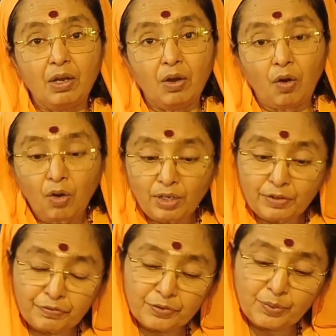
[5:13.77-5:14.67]
Or
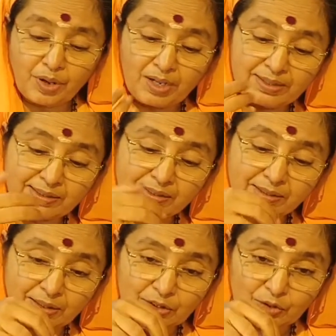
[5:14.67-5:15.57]
if you are in
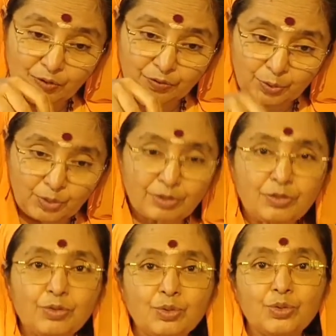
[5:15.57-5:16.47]
search of your
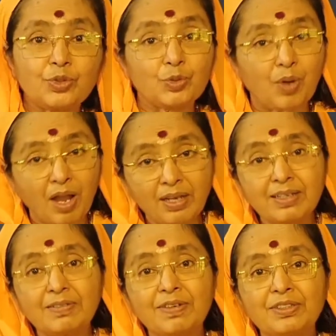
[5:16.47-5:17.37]
truth, you are
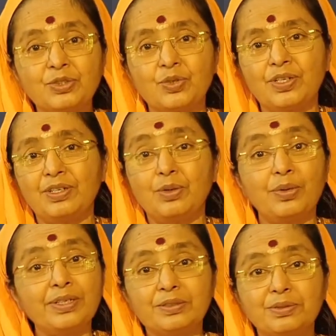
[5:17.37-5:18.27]
eventually
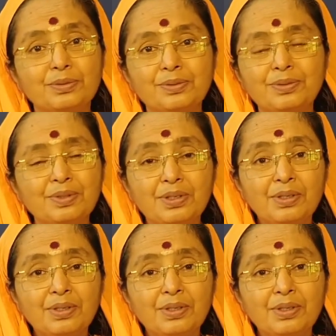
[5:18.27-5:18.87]
going to